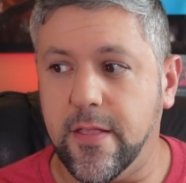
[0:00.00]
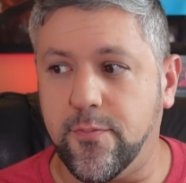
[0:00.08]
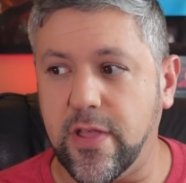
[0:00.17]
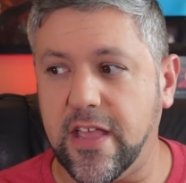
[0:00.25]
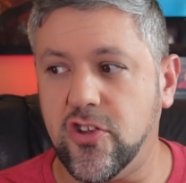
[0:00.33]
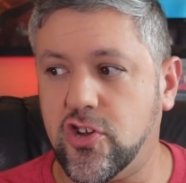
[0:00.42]
the
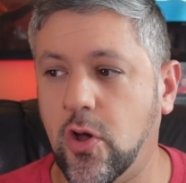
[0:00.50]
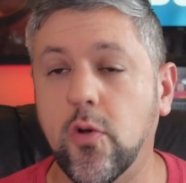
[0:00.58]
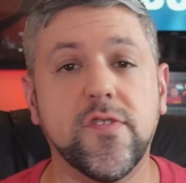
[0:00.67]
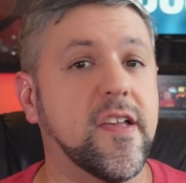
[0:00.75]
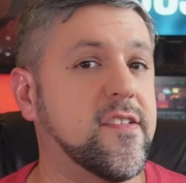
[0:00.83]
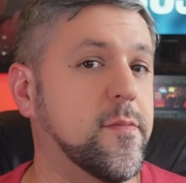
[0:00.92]
play
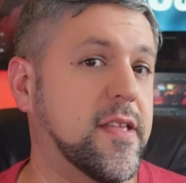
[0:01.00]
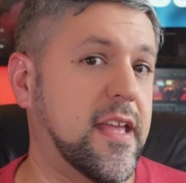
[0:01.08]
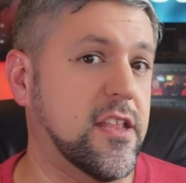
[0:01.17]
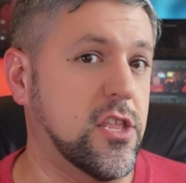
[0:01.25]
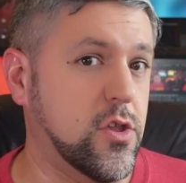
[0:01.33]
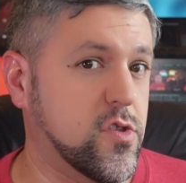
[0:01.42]
control takes a little
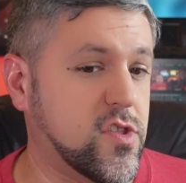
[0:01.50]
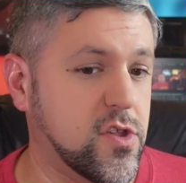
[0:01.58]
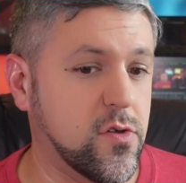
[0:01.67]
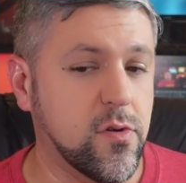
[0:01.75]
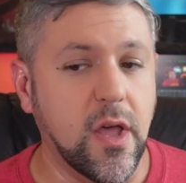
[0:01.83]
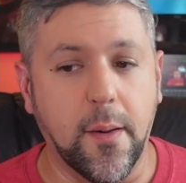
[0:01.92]
bit of getting used
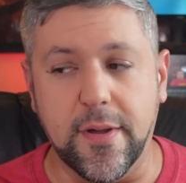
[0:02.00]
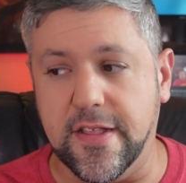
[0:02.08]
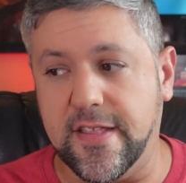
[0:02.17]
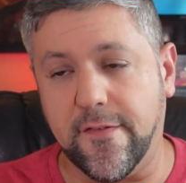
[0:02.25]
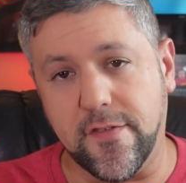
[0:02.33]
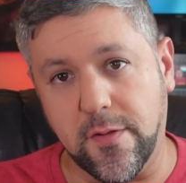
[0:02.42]
to, but
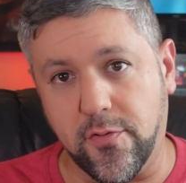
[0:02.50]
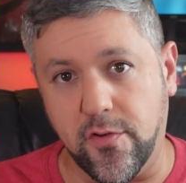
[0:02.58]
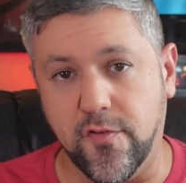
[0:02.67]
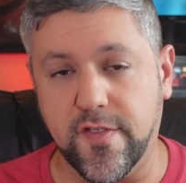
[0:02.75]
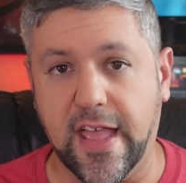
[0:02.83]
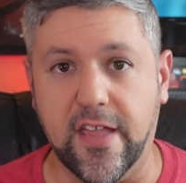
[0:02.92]
it definitely
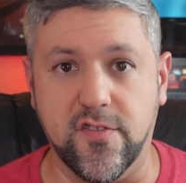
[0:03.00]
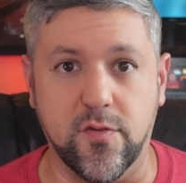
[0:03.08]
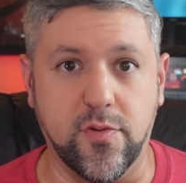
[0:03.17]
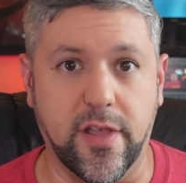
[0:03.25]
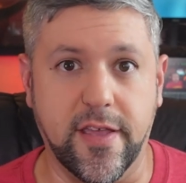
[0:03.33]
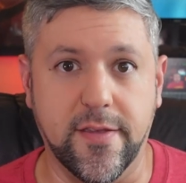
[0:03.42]
improves as
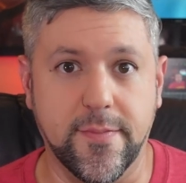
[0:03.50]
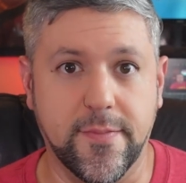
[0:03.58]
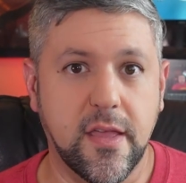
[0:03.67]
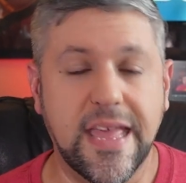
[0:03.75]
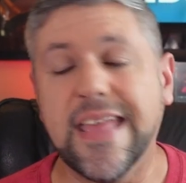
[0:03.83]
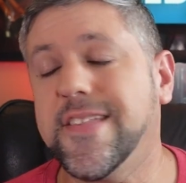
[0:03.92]
you play it.
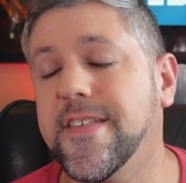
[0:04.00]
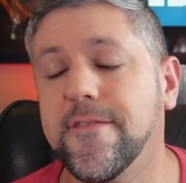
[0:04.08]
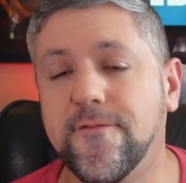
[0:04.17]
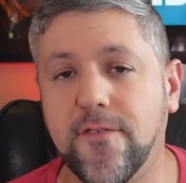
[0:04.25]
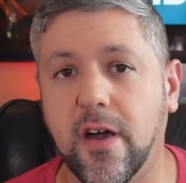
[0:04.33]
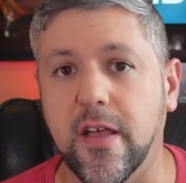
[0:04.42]
Is
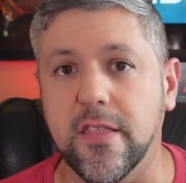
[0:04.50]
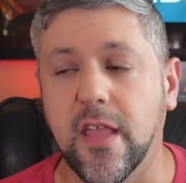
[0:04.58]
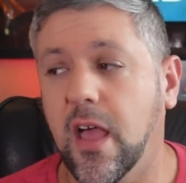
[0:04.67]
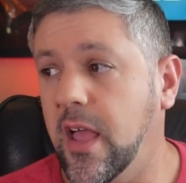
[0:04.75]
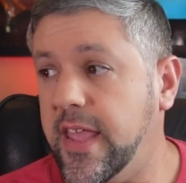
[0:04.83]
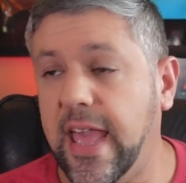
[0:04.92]
it fun?
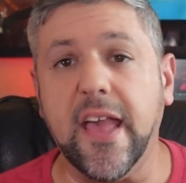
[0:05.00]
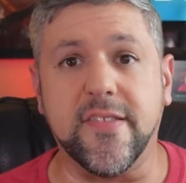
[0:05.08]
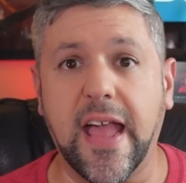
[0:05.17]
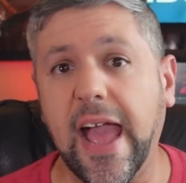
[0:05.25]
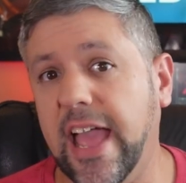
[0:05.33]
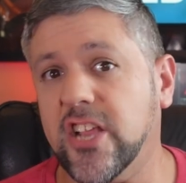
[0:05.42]

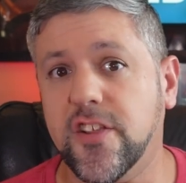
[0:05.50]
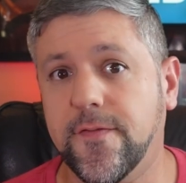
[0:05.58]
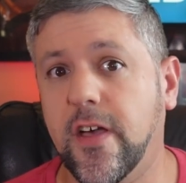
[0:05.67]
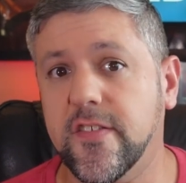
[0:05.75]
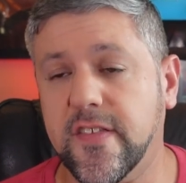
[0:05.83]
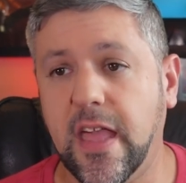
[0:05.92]
Yes, I actually
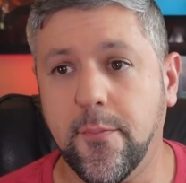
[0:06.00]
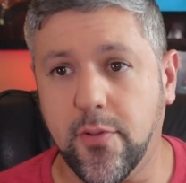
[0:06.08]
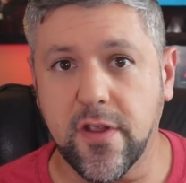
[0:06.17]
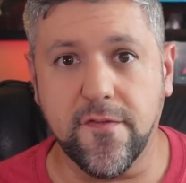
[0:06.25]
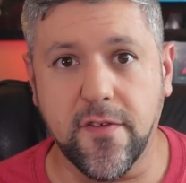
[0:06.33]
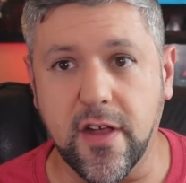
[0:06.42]
found this game
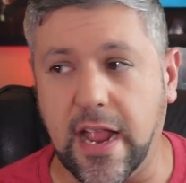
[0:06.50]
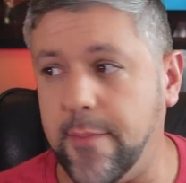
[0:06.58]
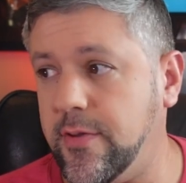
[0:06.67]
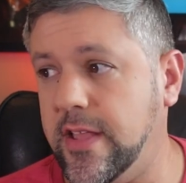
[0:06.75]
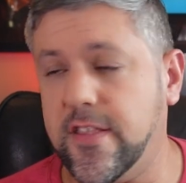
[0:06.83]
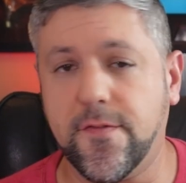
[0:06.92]
pretty fun. I
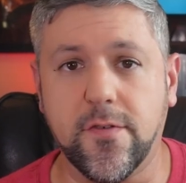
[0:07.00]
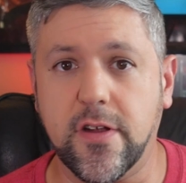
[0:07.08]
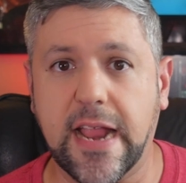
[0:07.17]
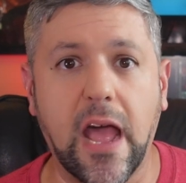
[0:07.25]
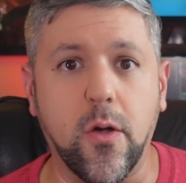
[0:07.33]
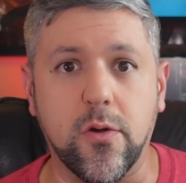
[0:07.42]
played this for
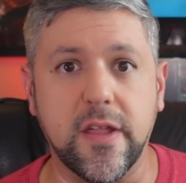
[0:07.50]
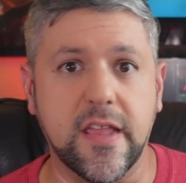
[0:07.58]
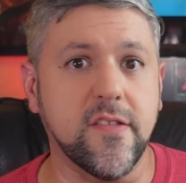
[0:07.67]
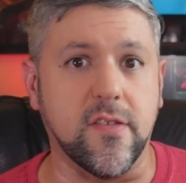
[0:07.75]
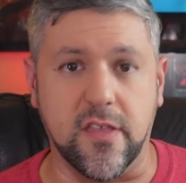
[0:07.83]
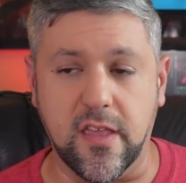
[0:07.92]
an hour
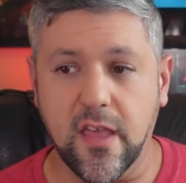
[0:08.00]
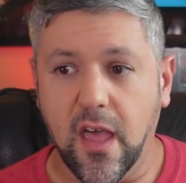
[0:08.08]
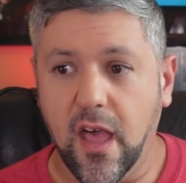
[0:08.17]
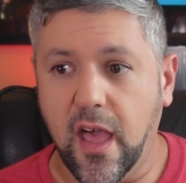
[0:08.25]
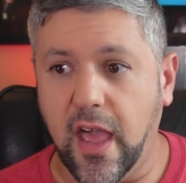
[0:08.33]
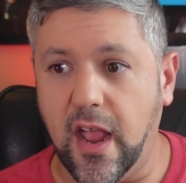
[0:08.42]
easily,
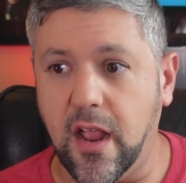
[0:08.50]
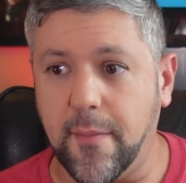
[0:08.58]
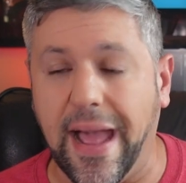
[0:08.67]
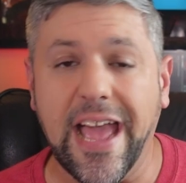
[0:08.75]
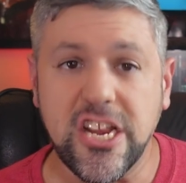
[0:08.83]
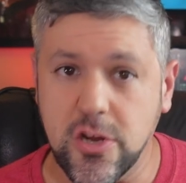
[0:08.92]

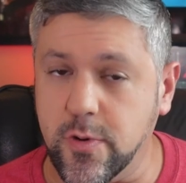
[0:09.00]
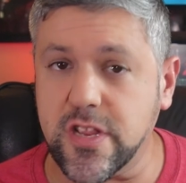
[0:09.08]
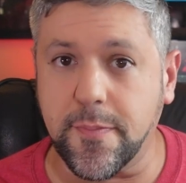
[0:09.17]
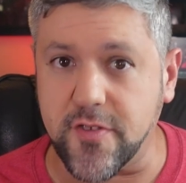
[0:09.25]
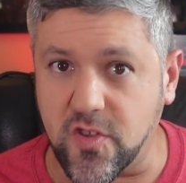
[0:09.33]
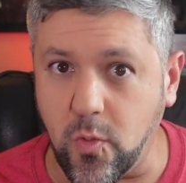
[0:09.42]
and I actually
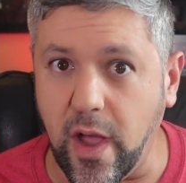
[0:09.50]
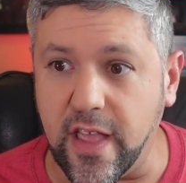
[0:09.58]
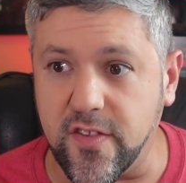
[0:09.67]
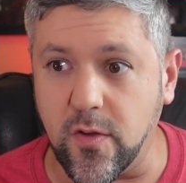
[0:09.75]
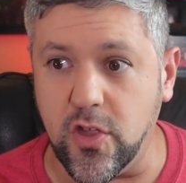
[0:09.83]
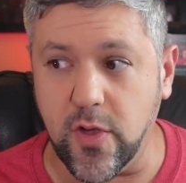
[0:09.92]
worked up a
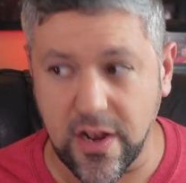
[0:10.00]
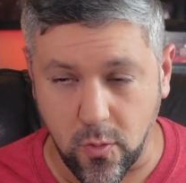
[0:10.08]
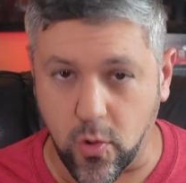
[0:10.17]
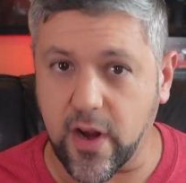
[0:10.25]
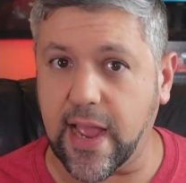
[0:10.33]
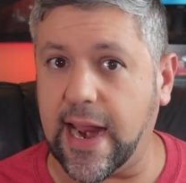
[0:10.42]
sweat, so you get a
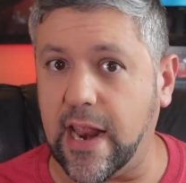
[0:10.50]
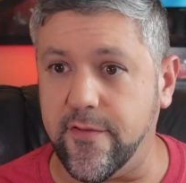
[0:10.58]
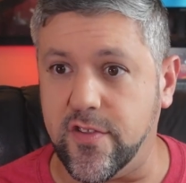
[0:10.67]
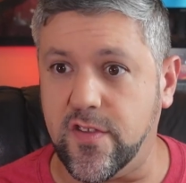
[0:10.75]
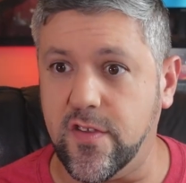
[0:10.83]
workout out of it